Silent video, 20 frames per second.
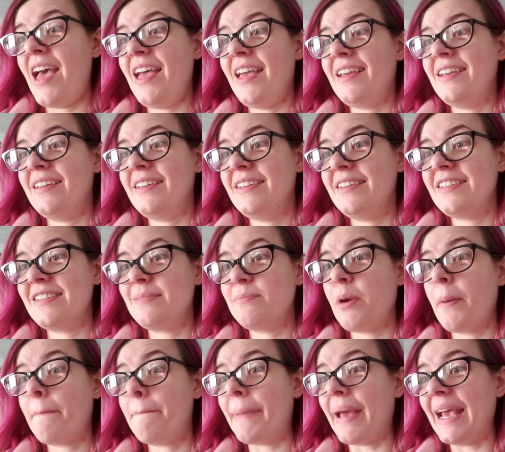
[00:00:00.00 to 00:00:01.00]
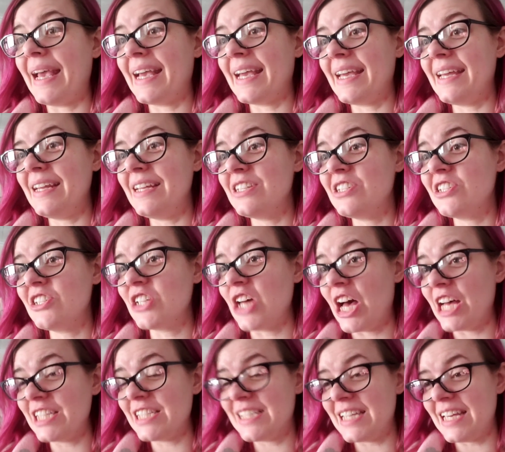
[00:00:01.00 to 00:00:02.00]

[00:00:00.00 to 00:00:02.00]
Yeah. Some more bacon and